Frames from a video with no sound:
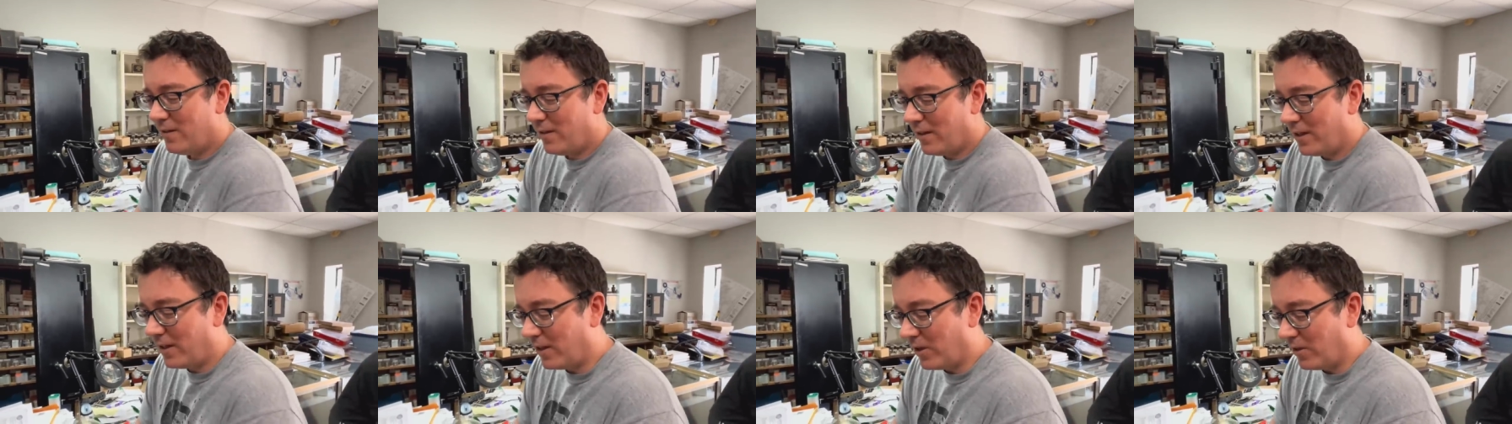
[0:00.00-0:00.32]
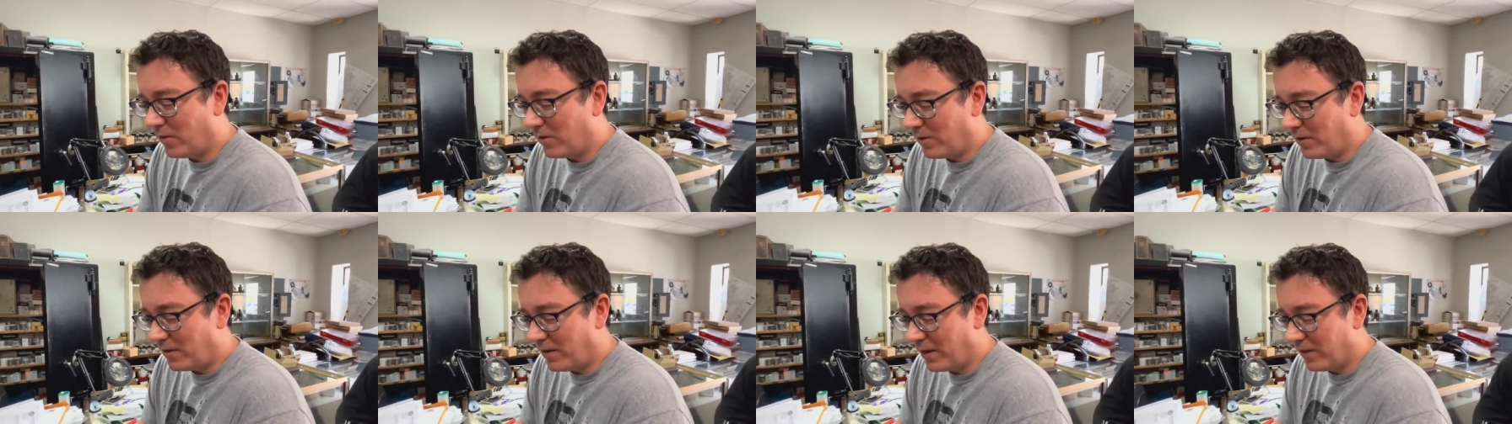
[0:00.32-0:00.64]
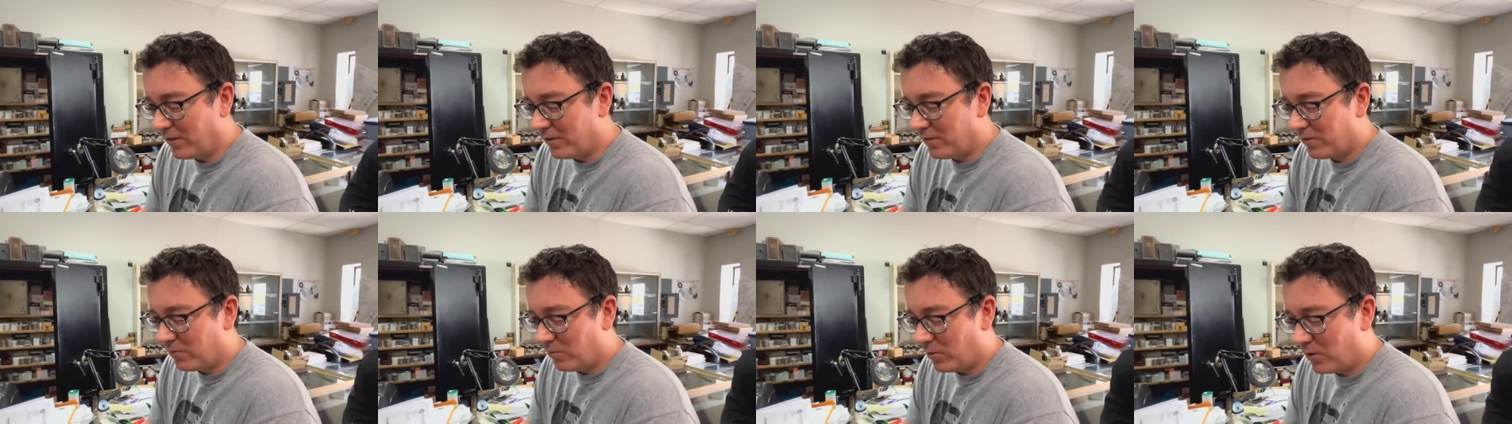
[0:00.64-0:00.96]
you know,
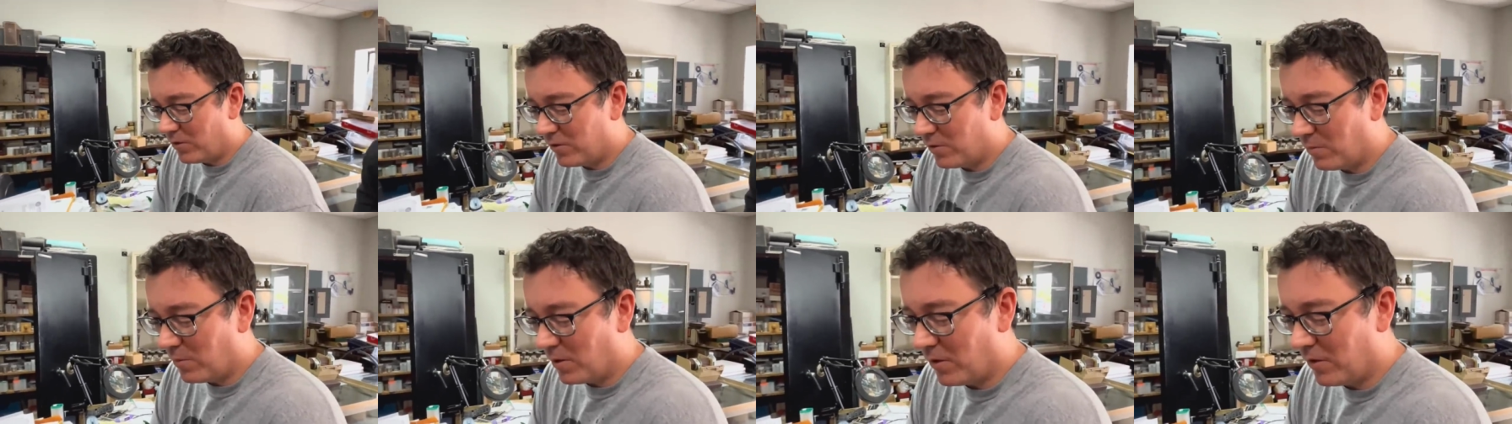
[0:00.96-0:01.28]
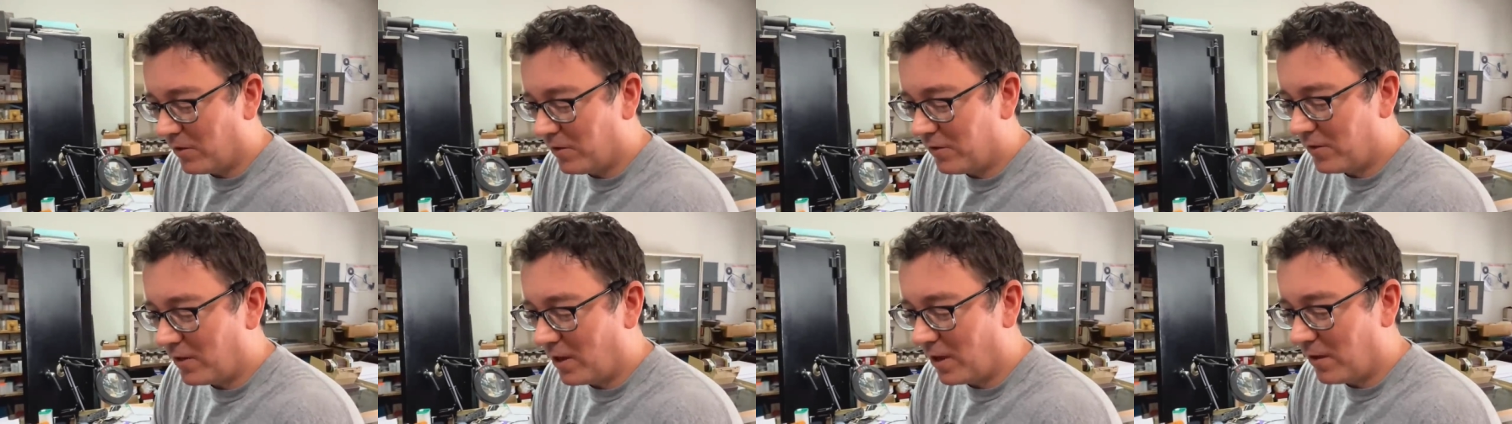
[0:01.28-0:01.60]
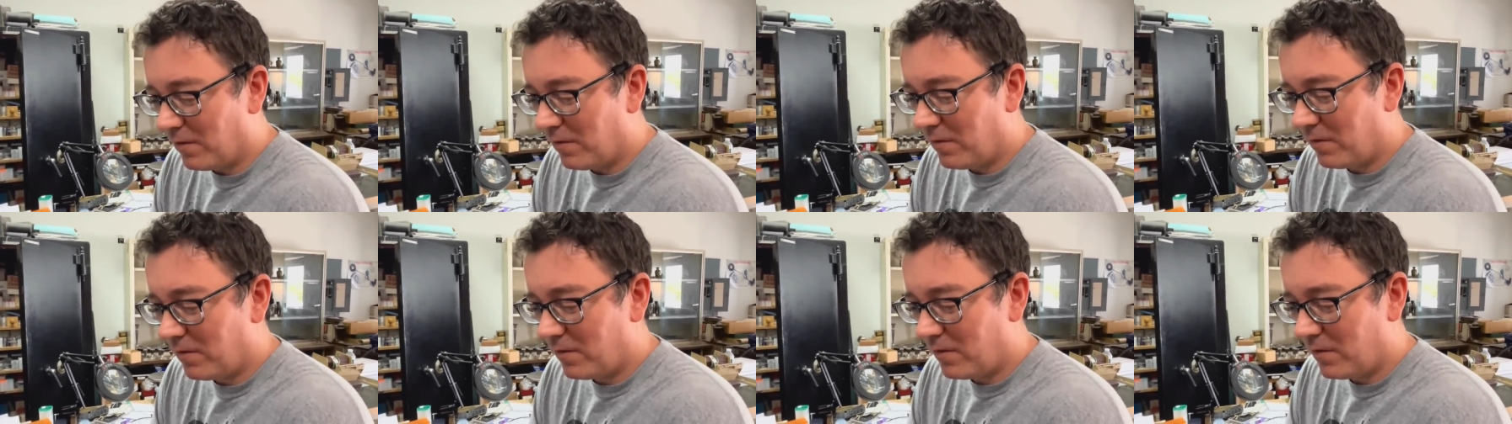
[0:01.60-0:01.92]
this with some other
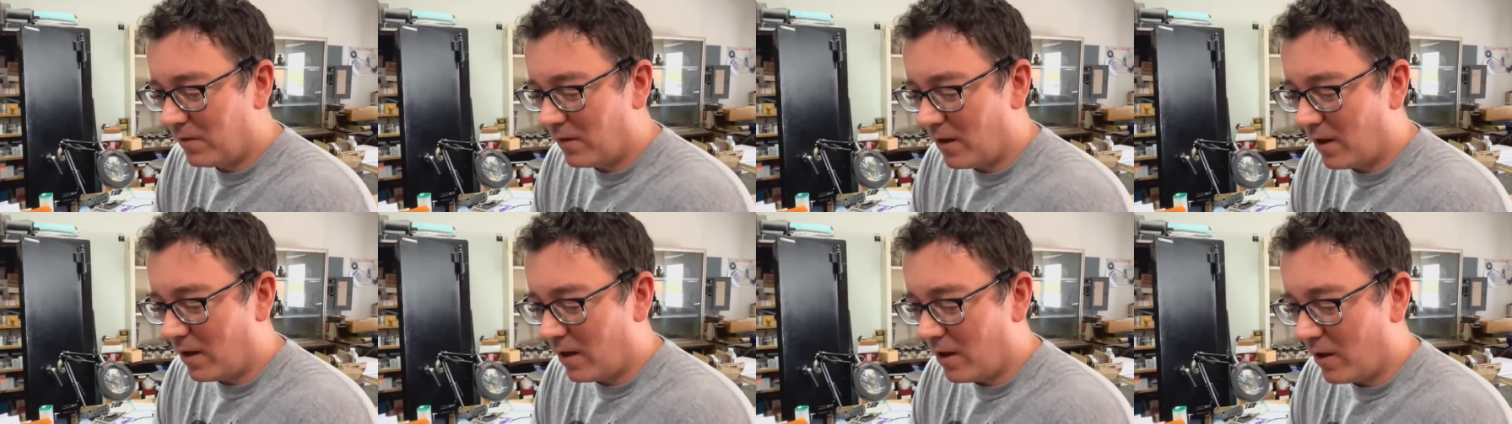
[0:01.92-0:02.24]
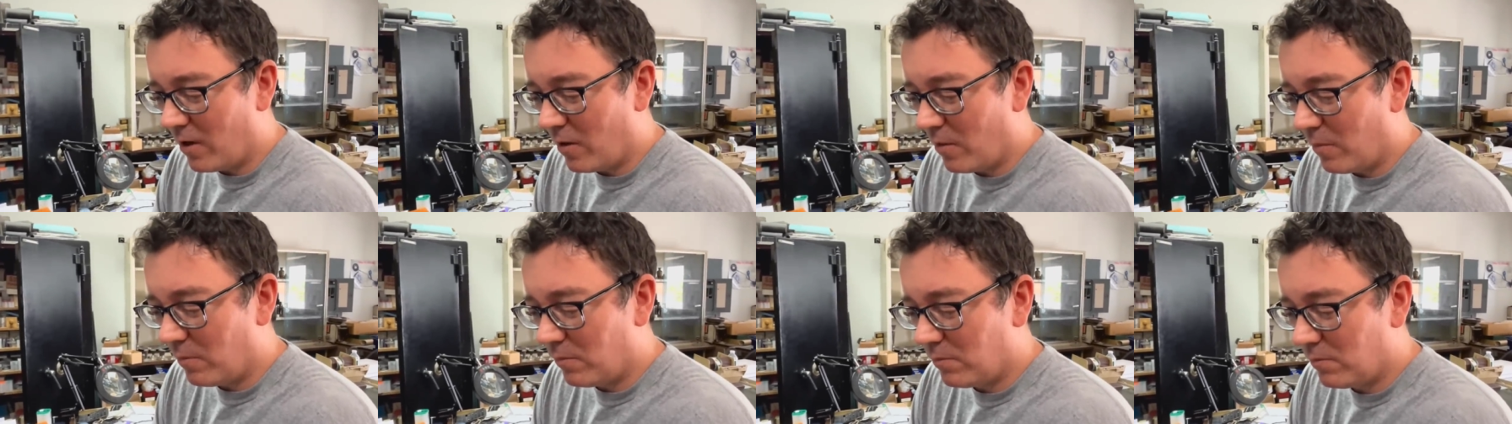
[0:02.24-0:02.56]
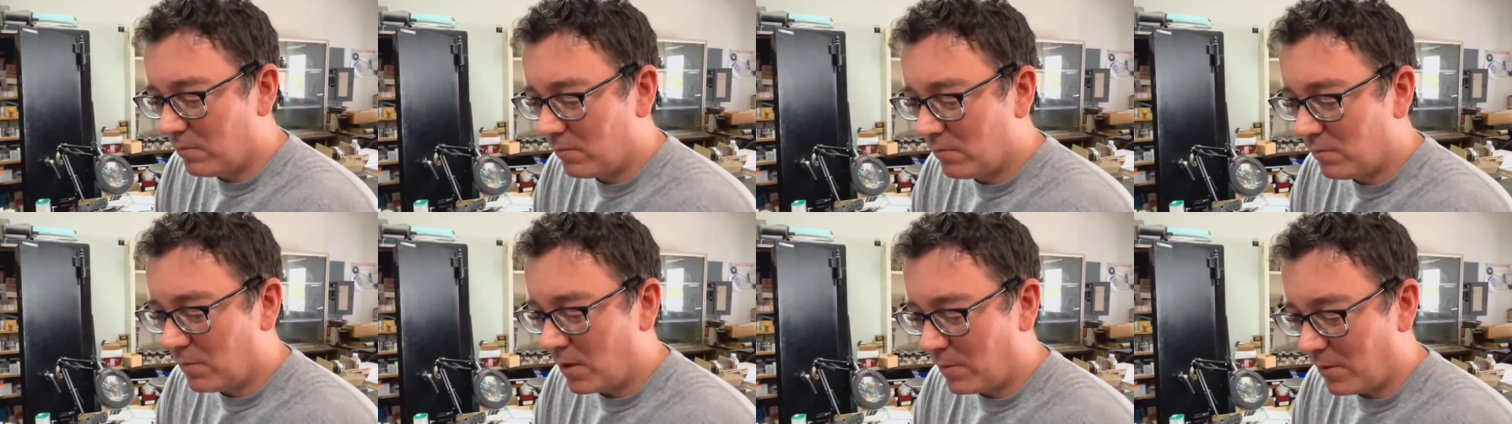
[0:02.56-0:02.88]
stuff, uh,
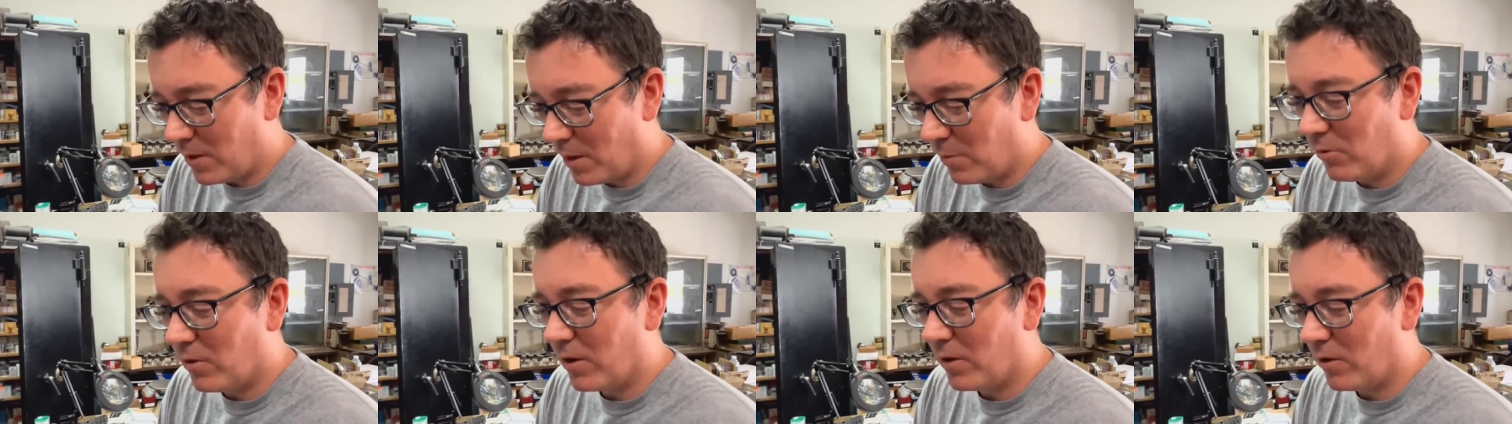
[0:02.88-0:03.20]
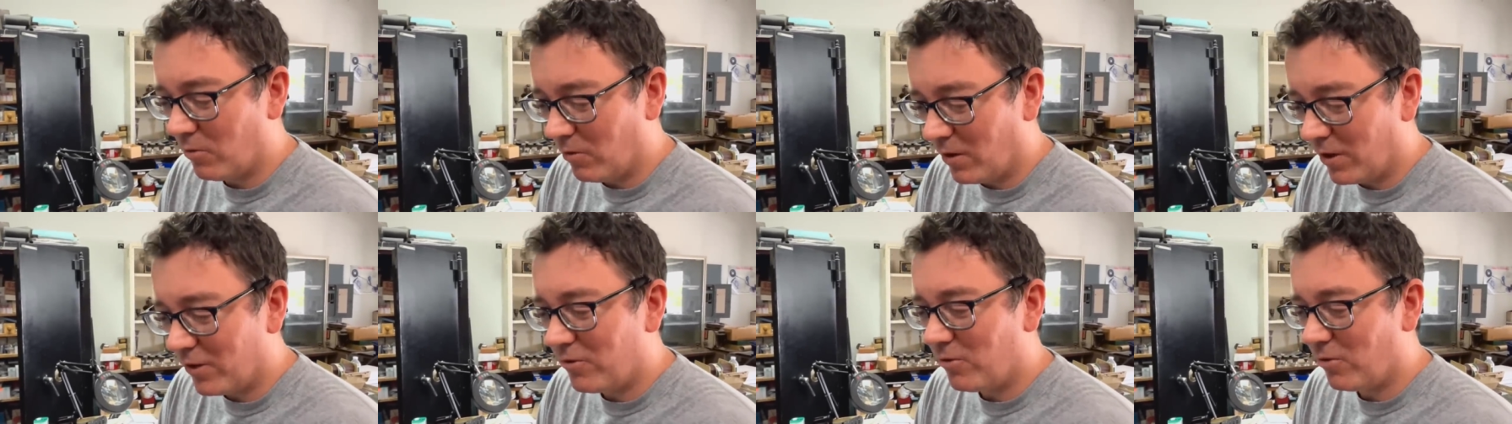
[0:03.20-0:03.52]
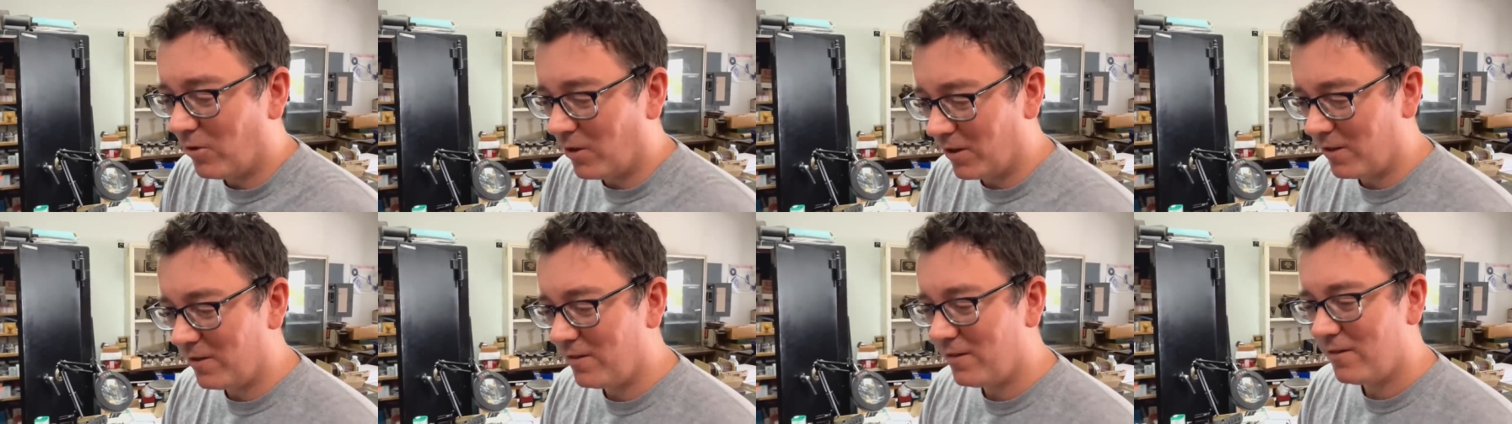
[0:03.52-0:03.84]
maybe upgrade the
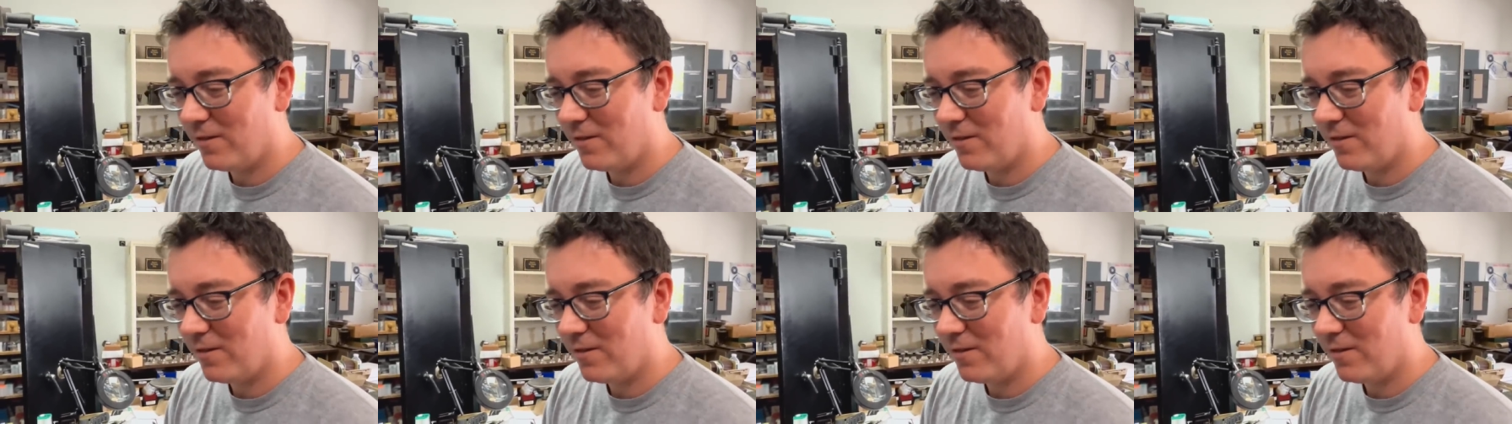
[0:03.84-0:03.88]
restaurant.